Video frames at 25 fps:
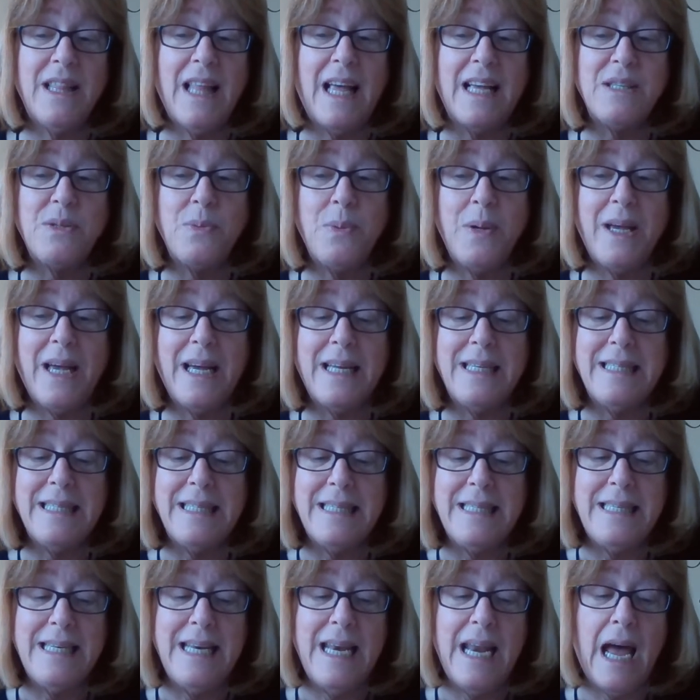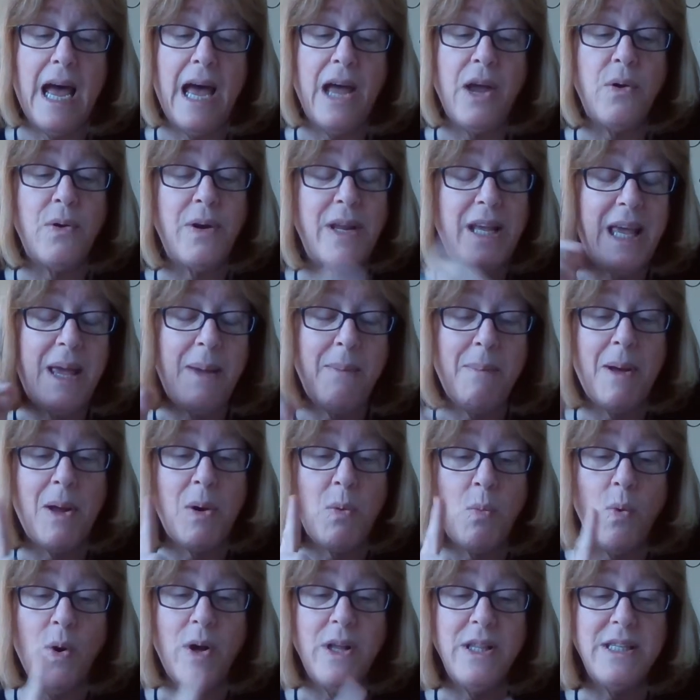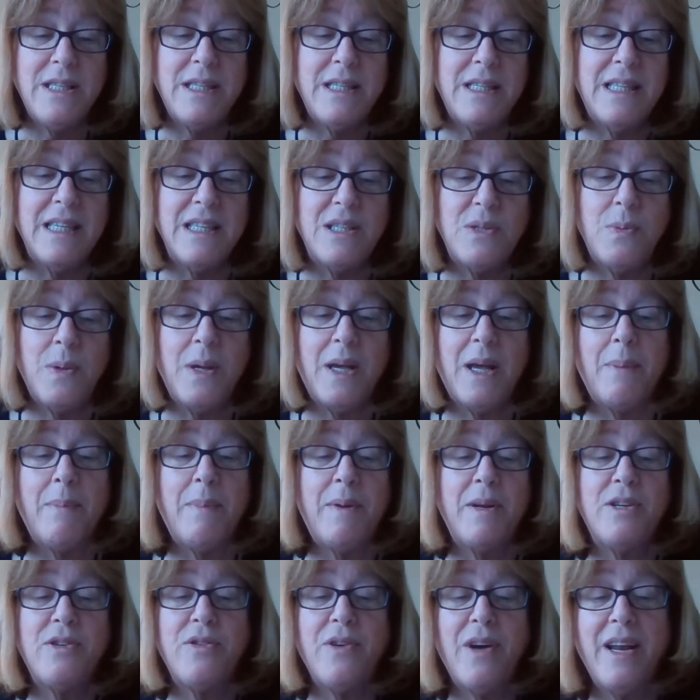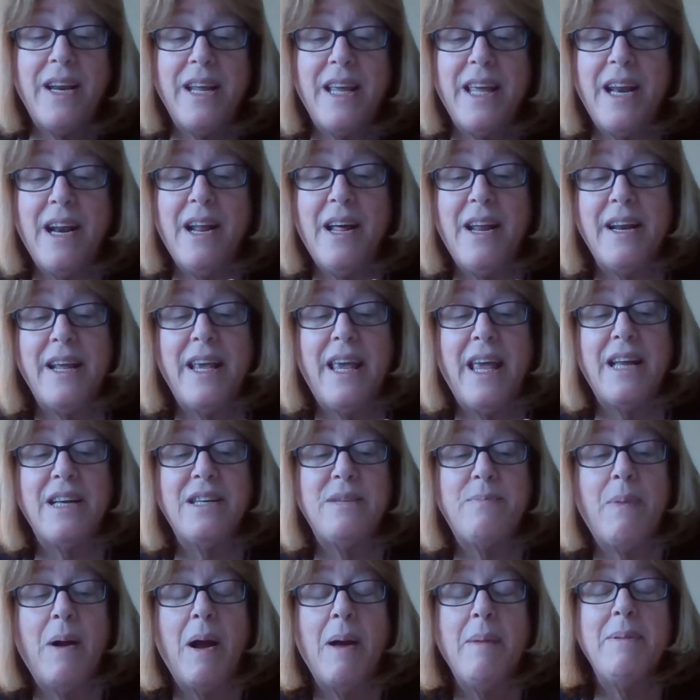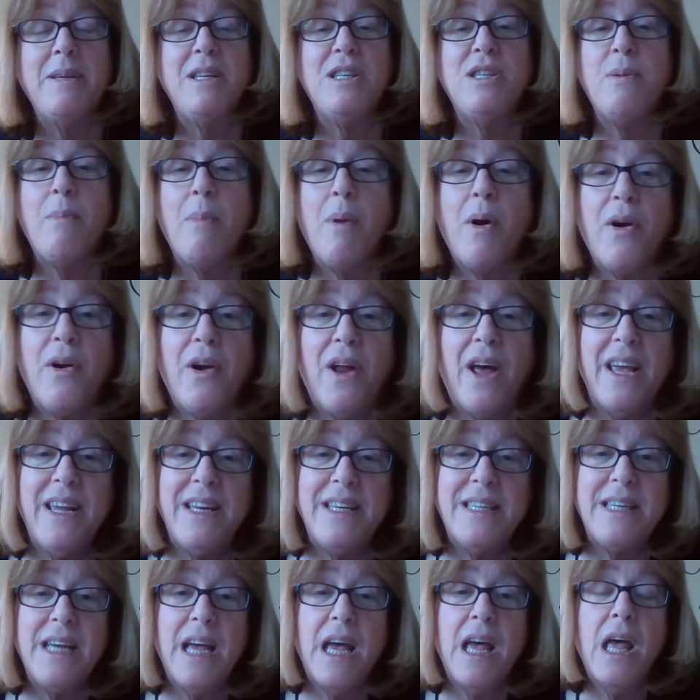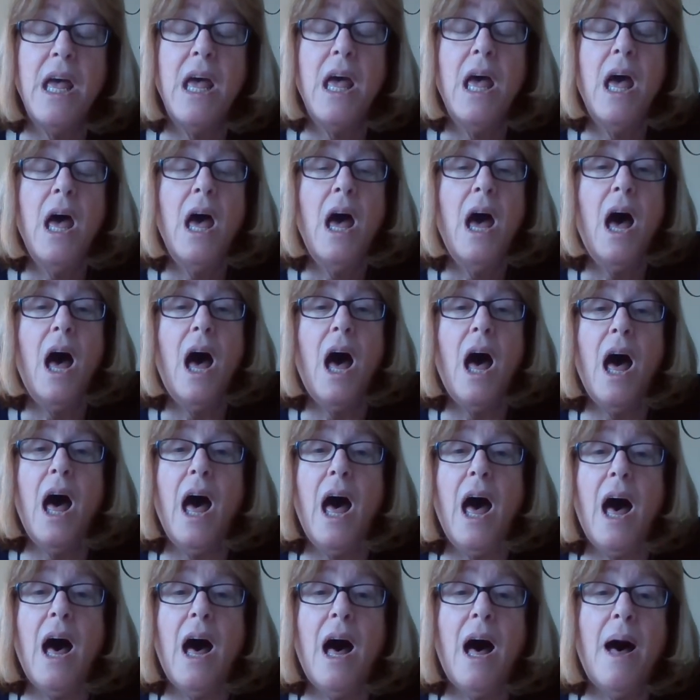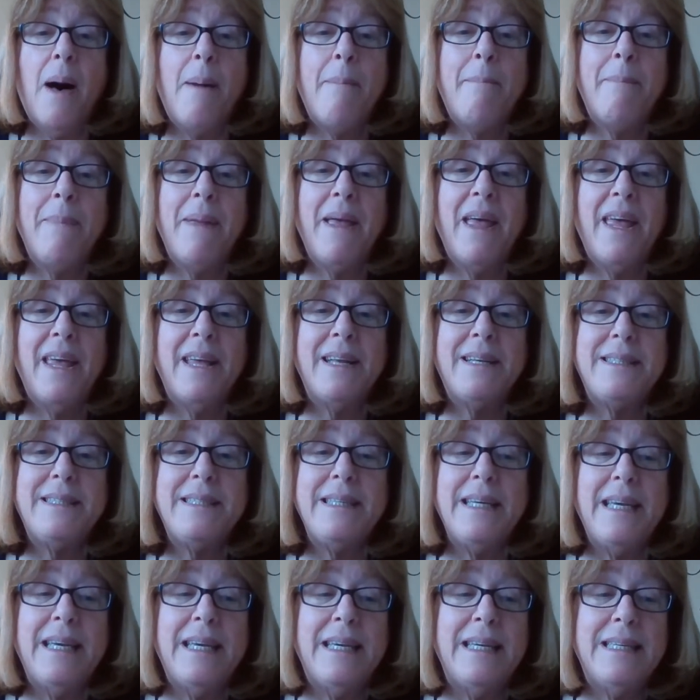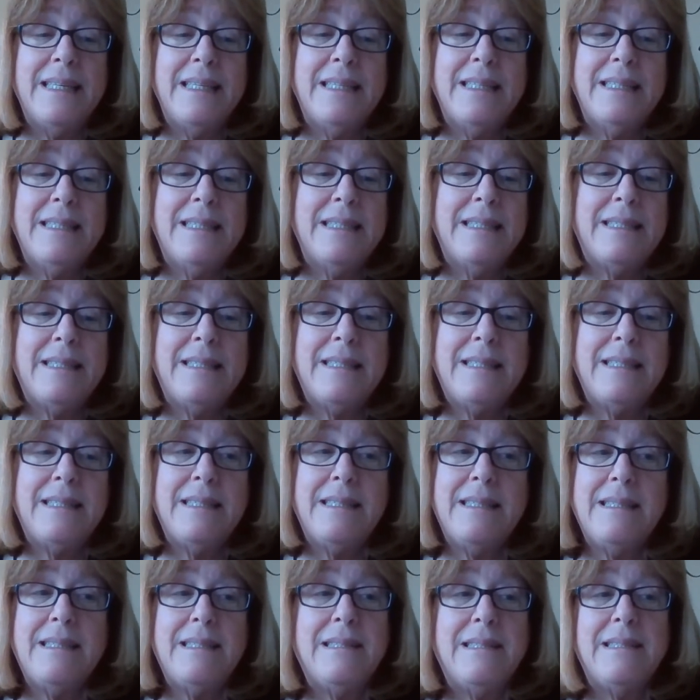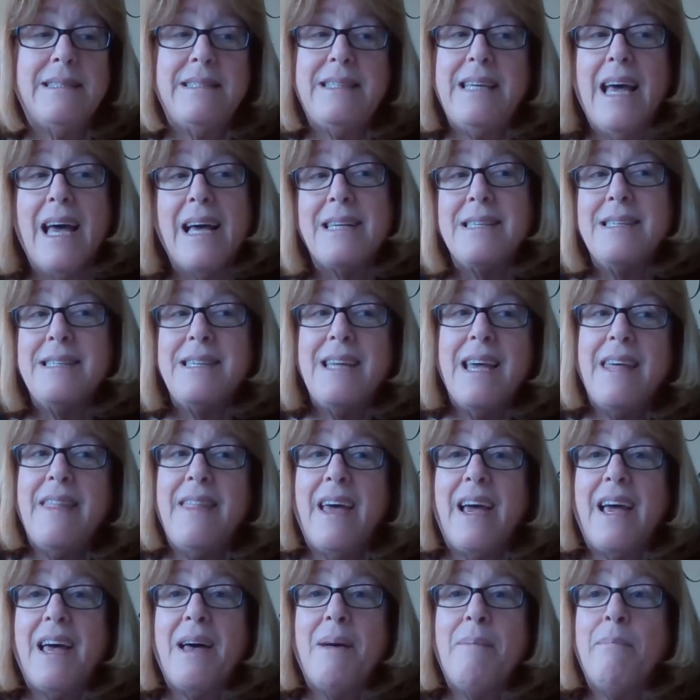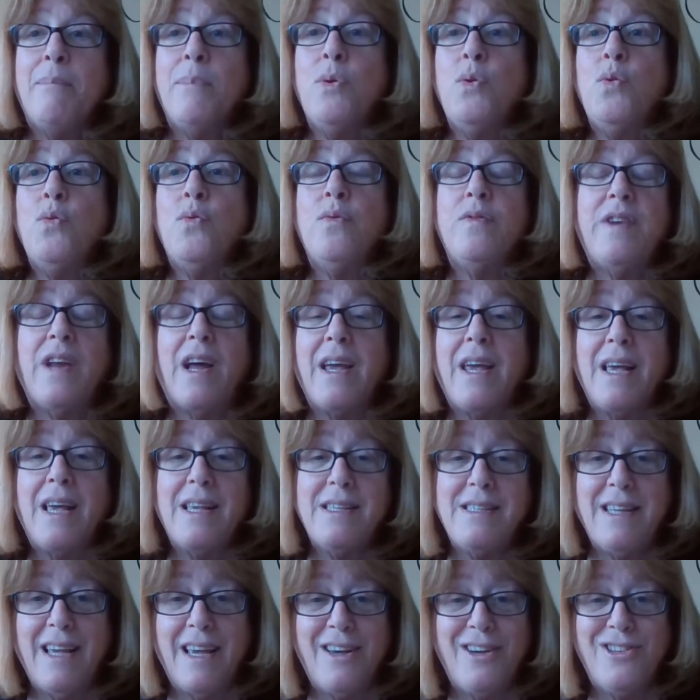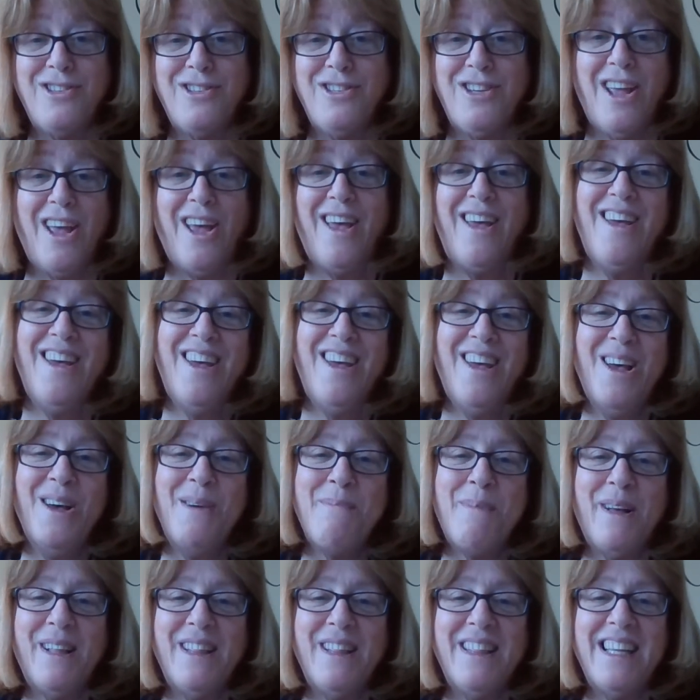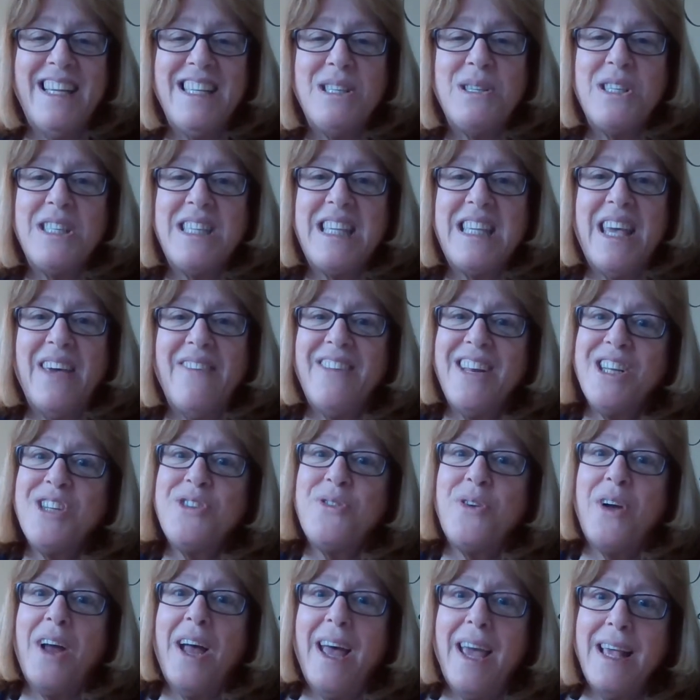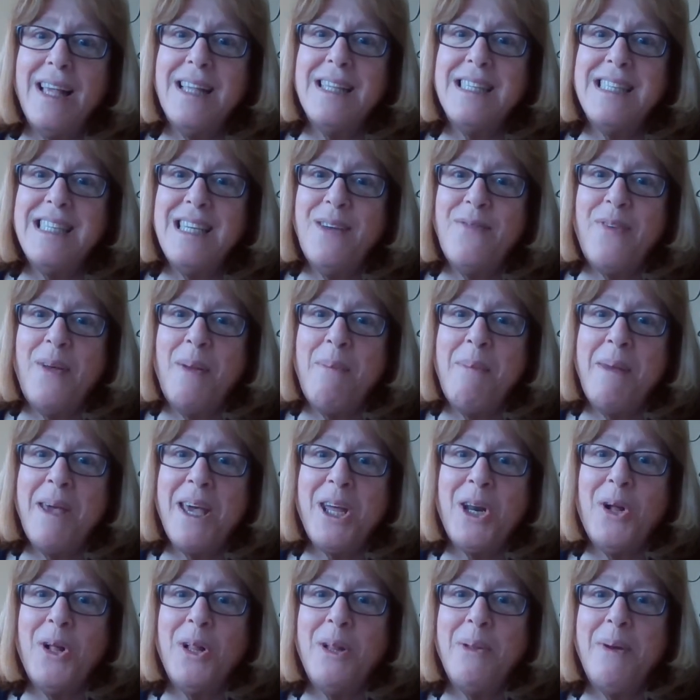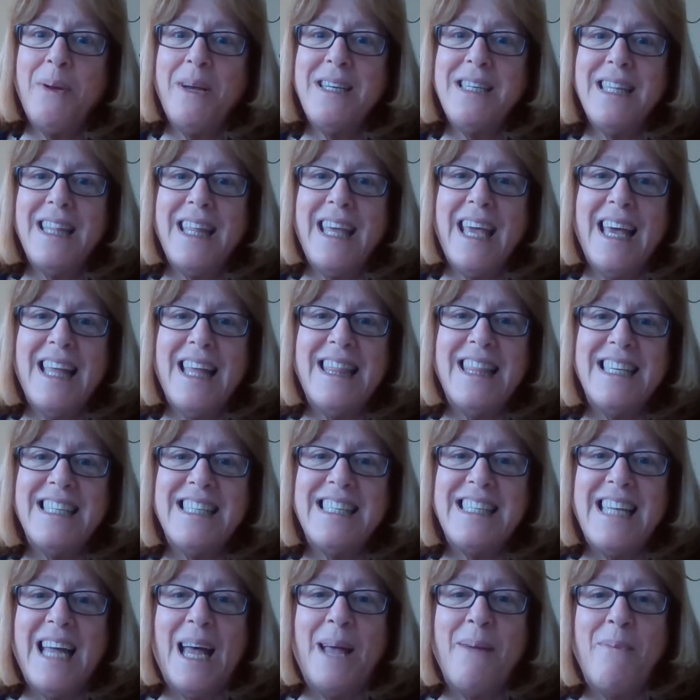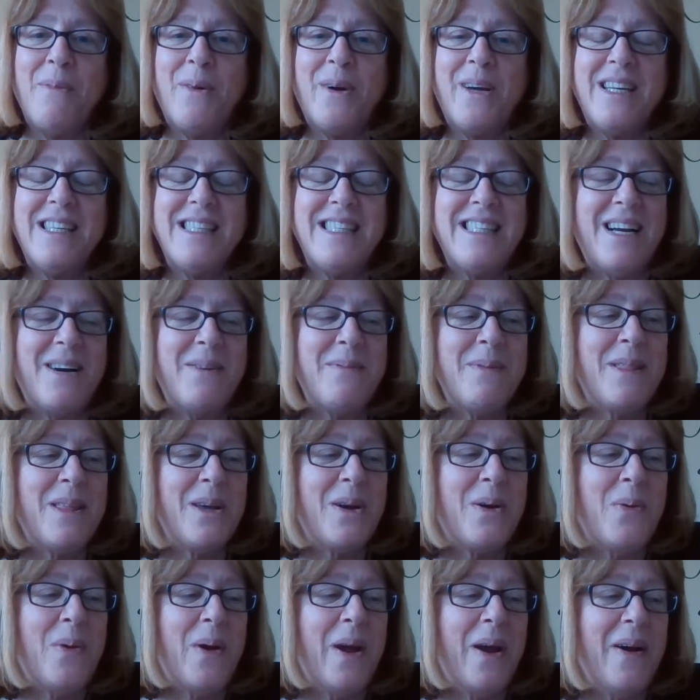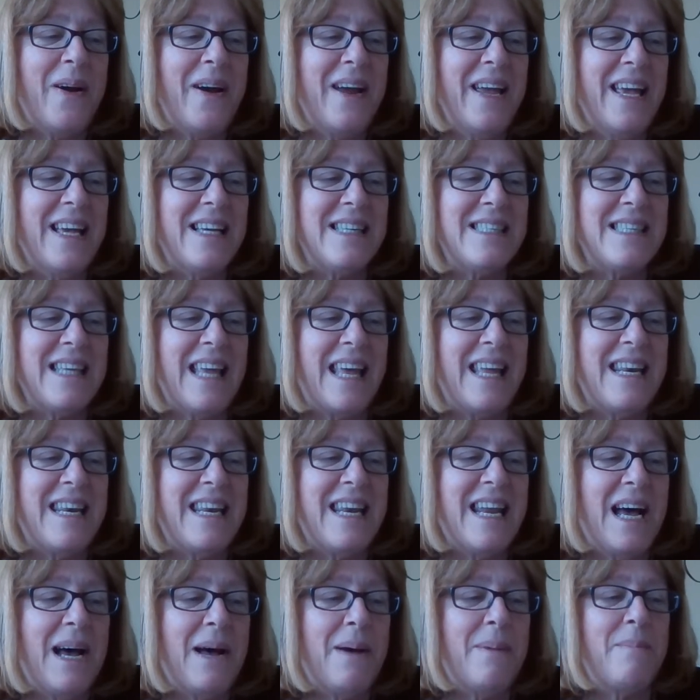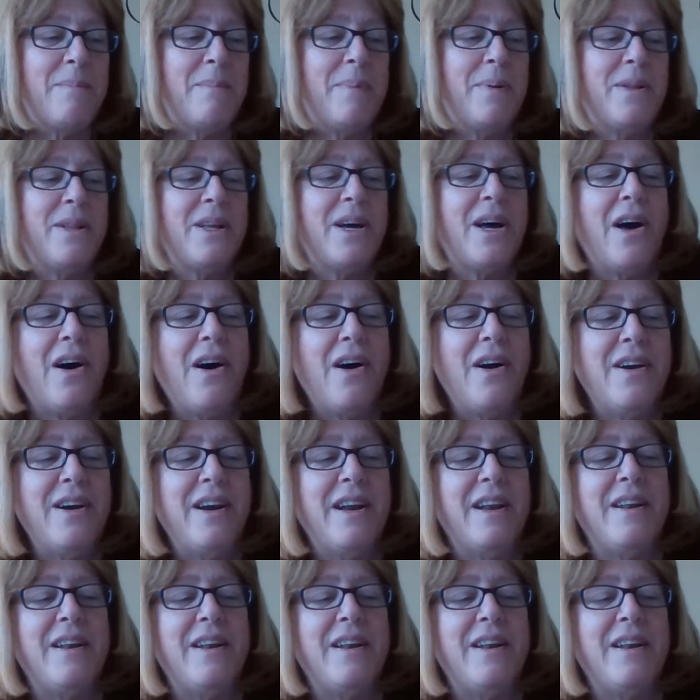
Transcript: Last week I didn't, I only came on once. This week I'm going to try to get on again, probably tomorrow night. It is tax day that got moved, I guess I could say. But let's give it a try and see if I make it all the way to the end this time. We're going to start with Aquarius and pull a card.